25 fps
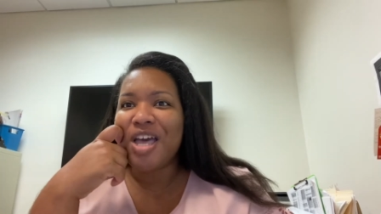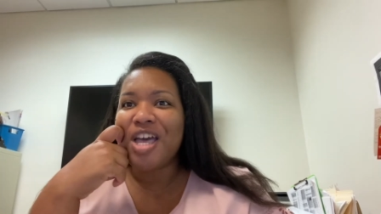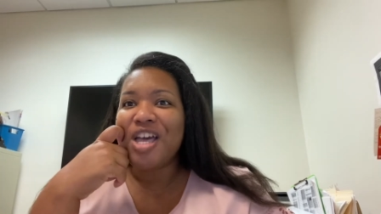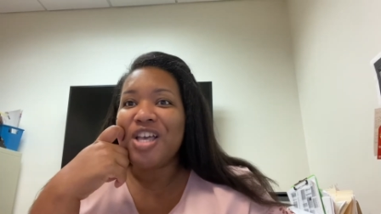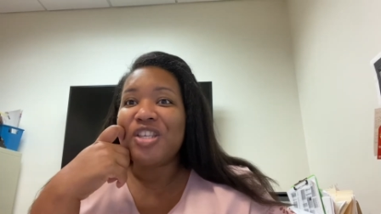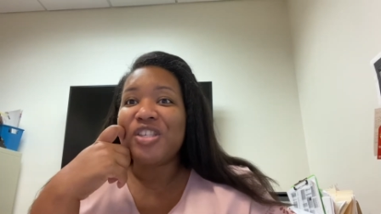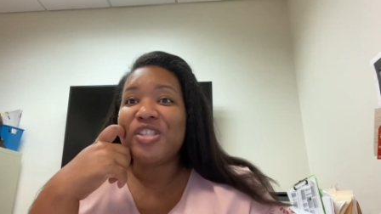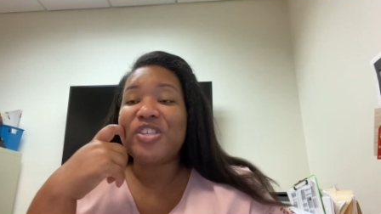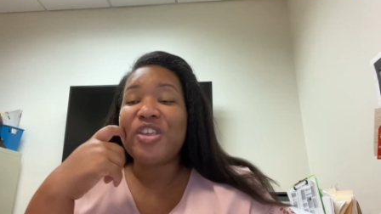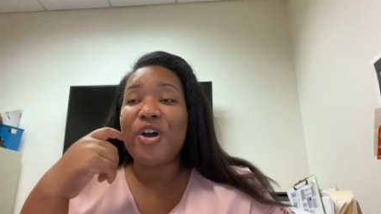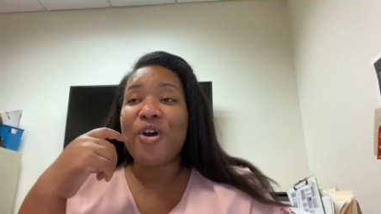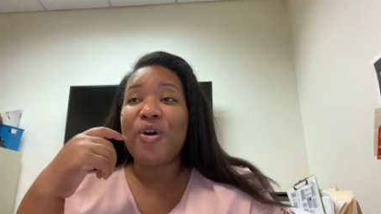
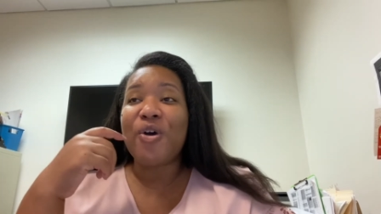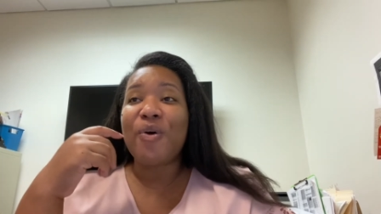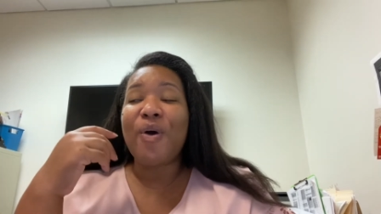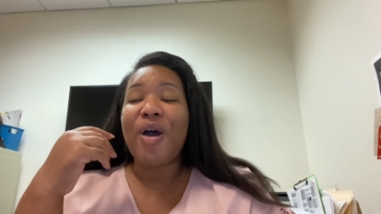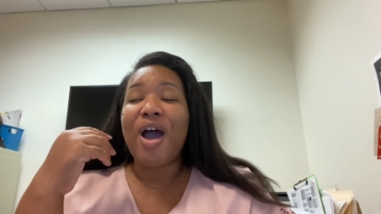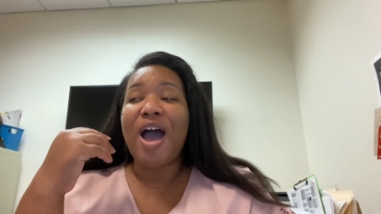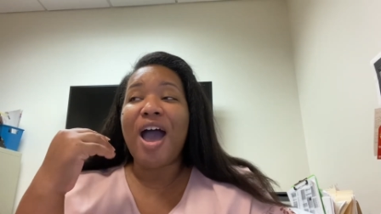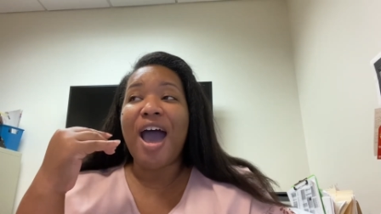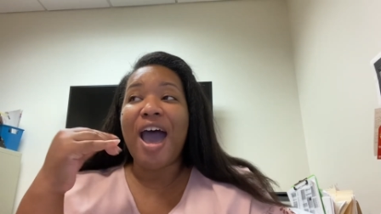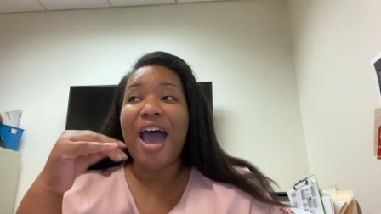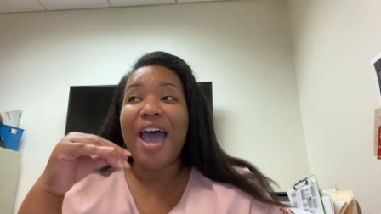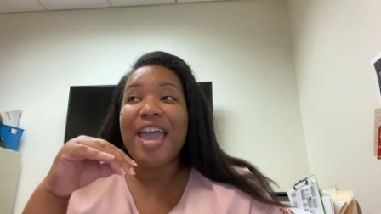So
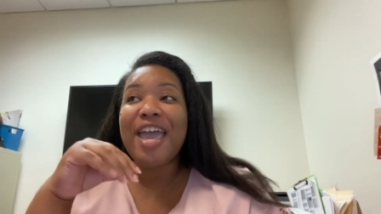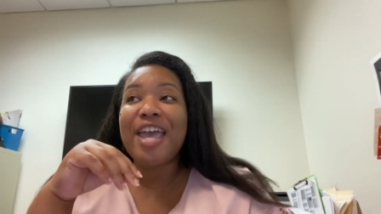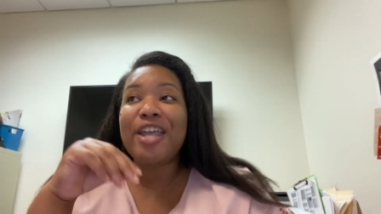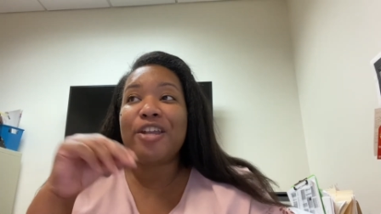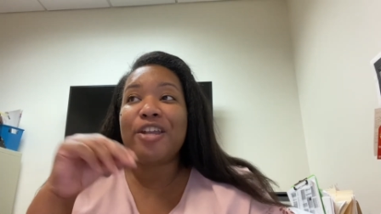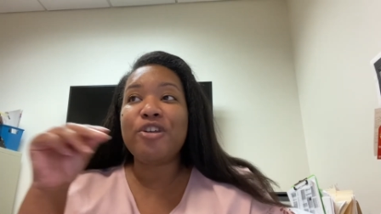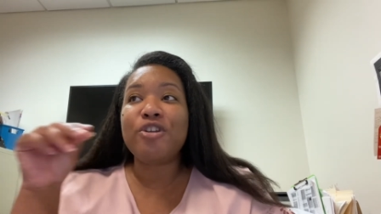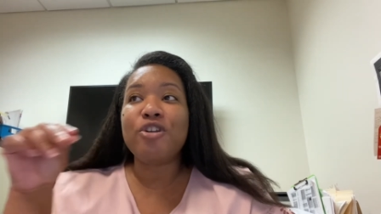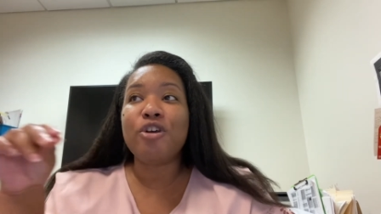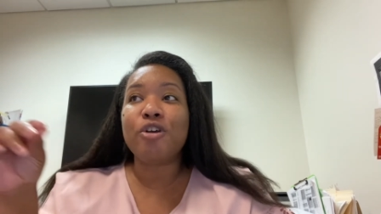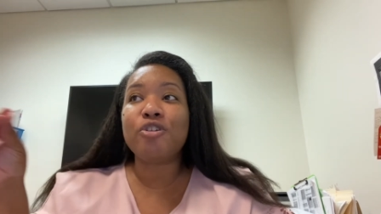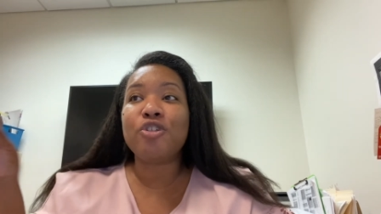I had
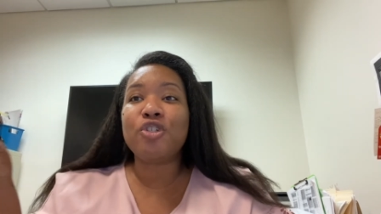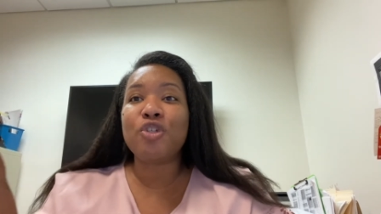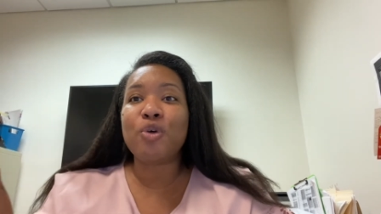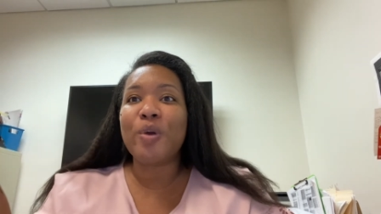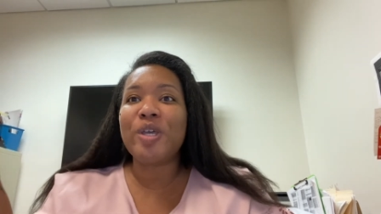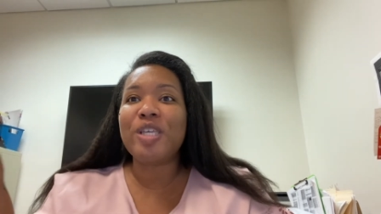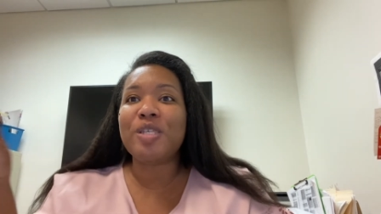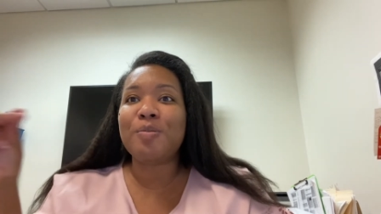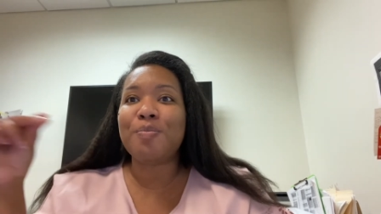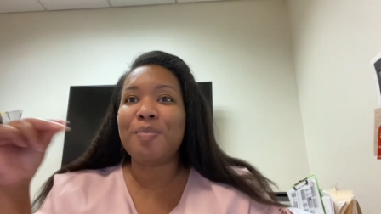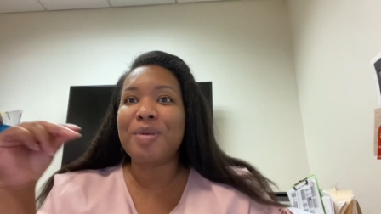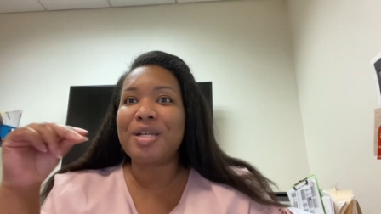no
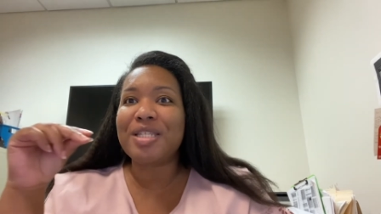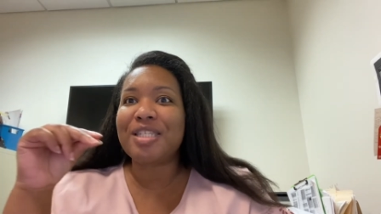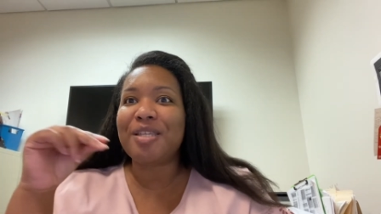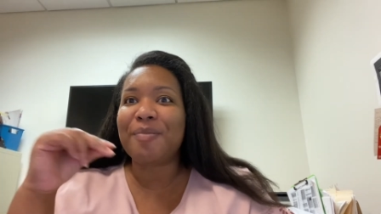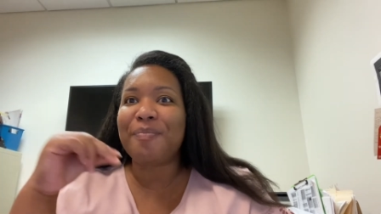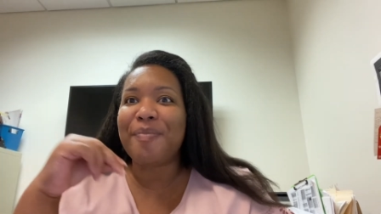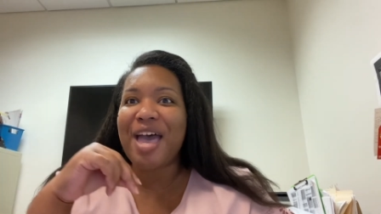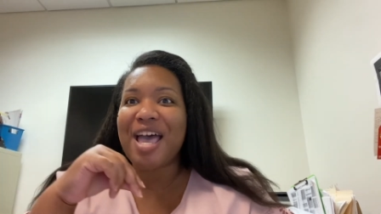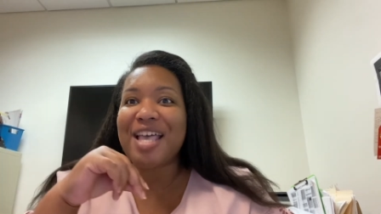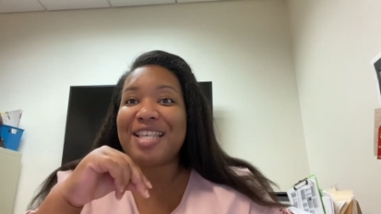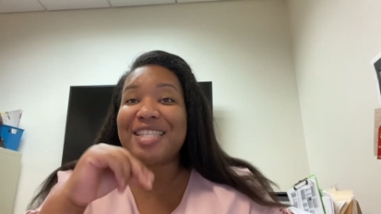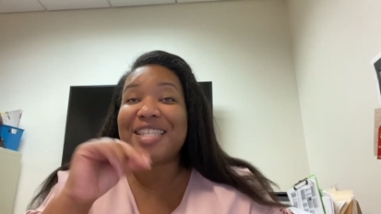choice but to
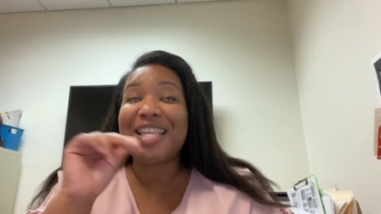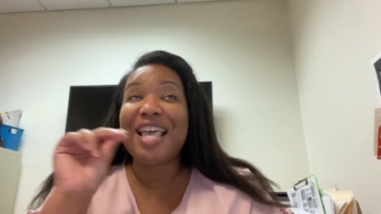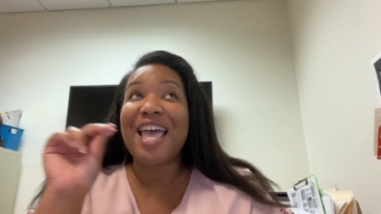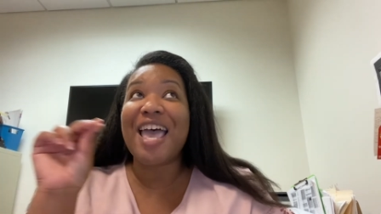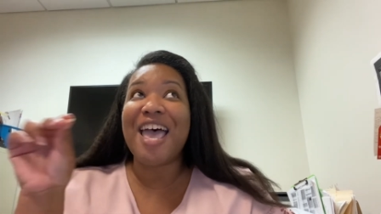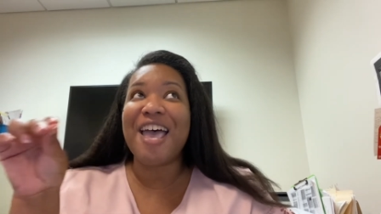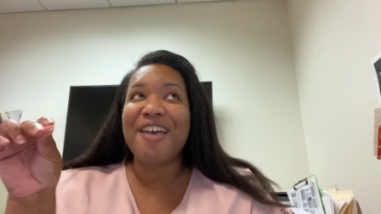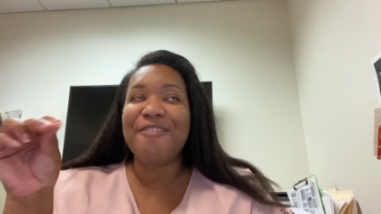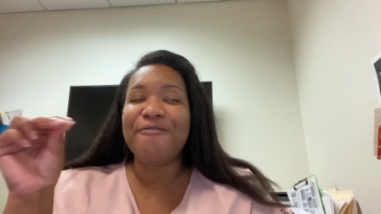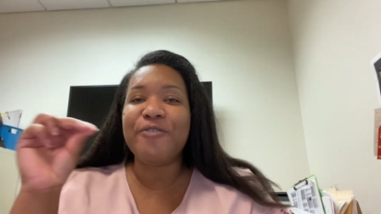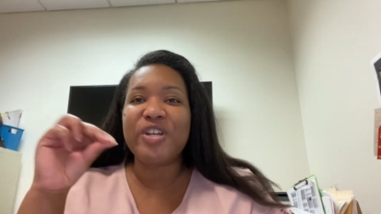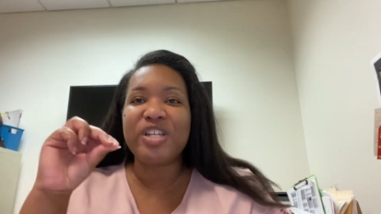pass
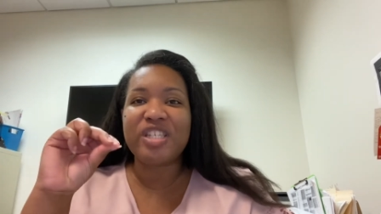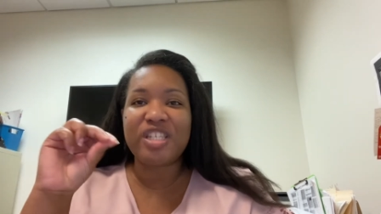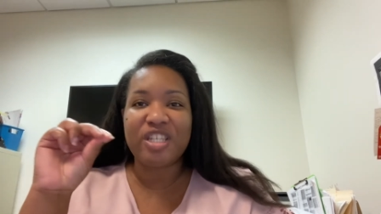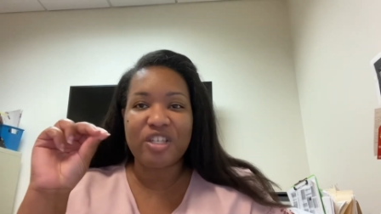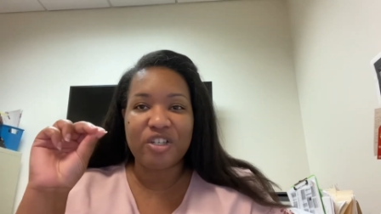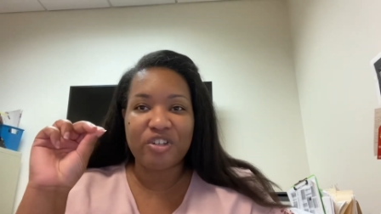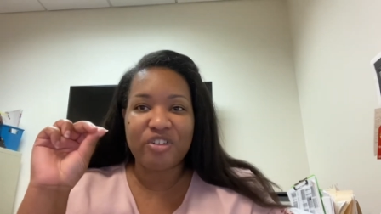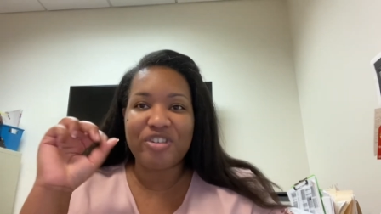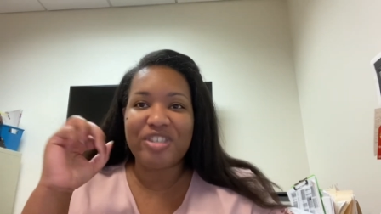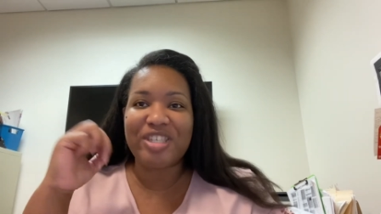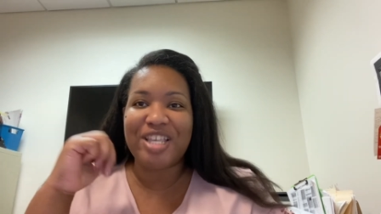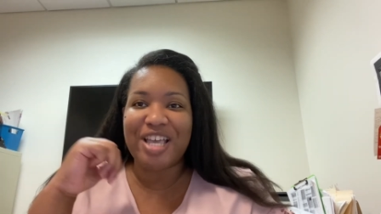every
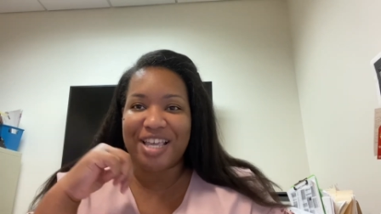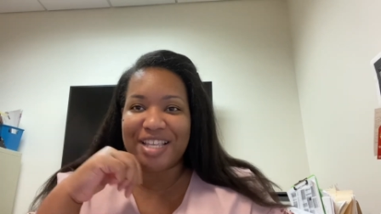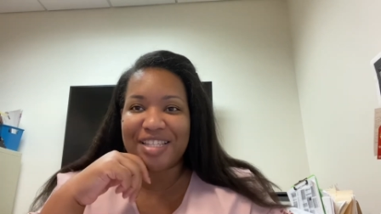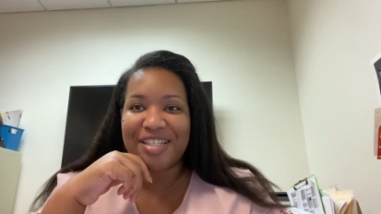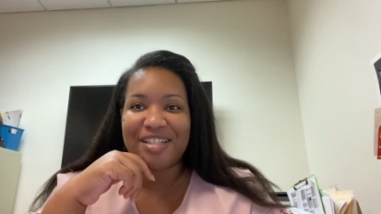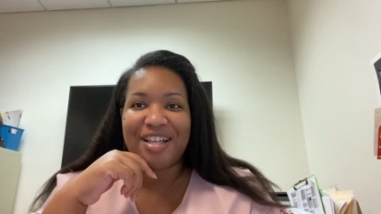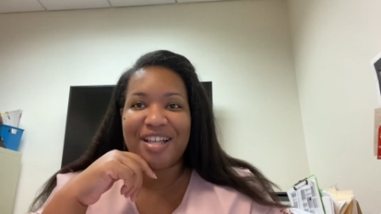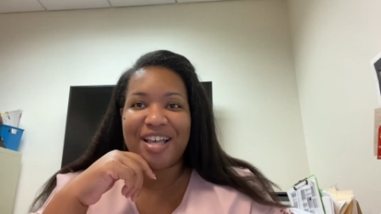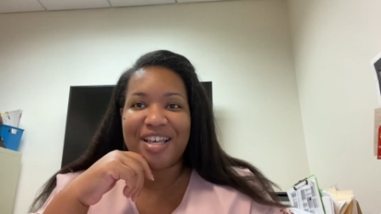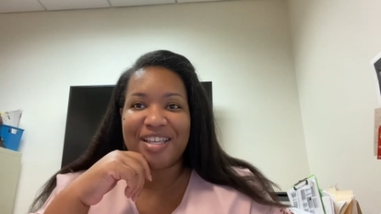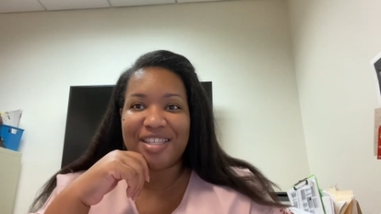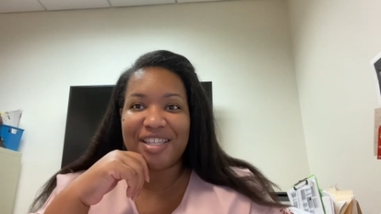single science
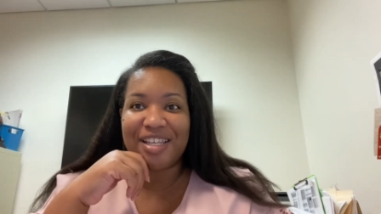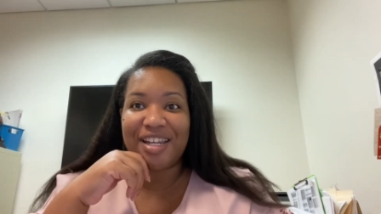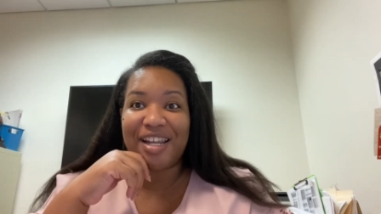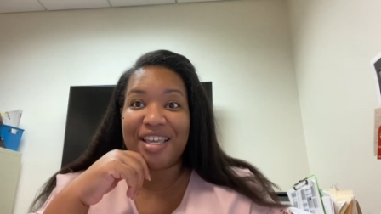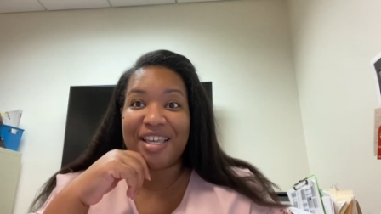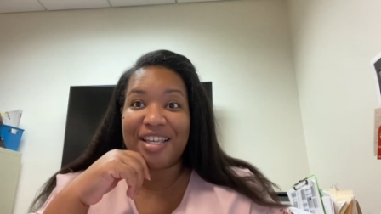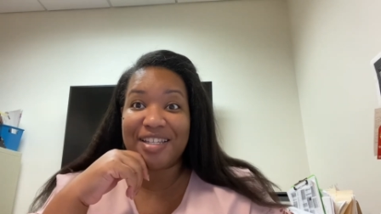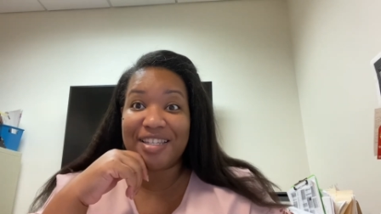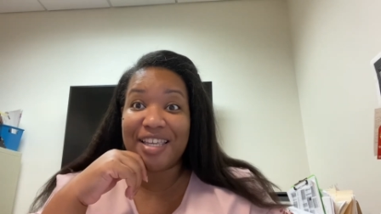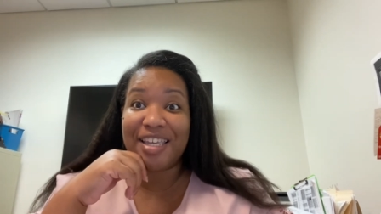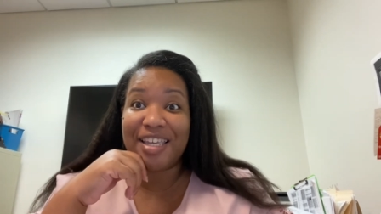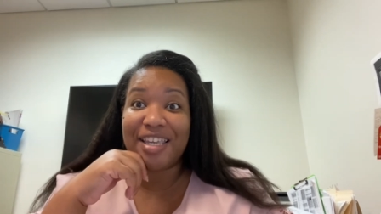class that I
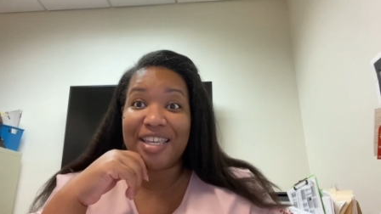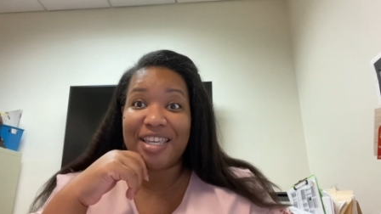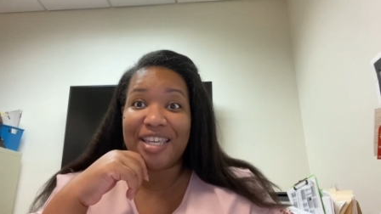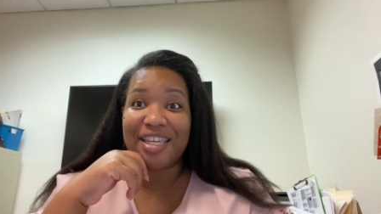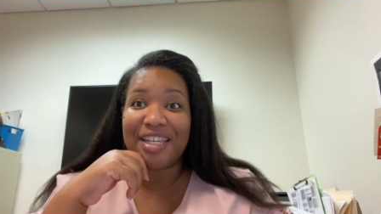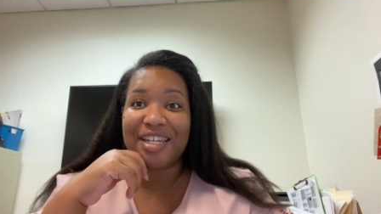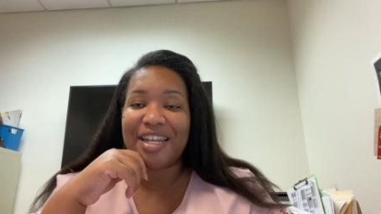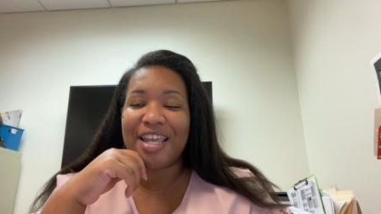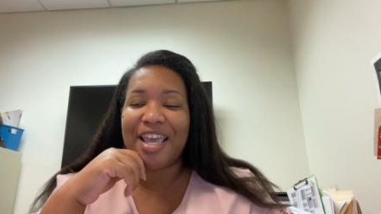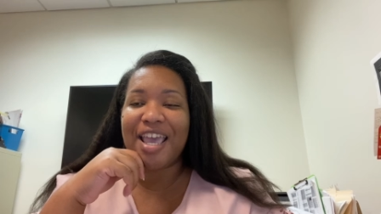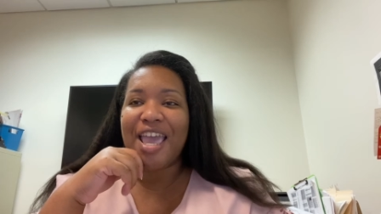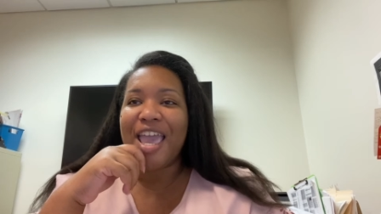had
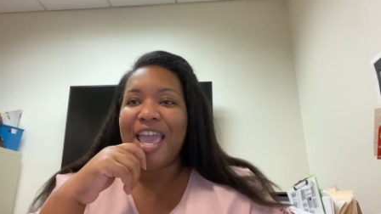taken.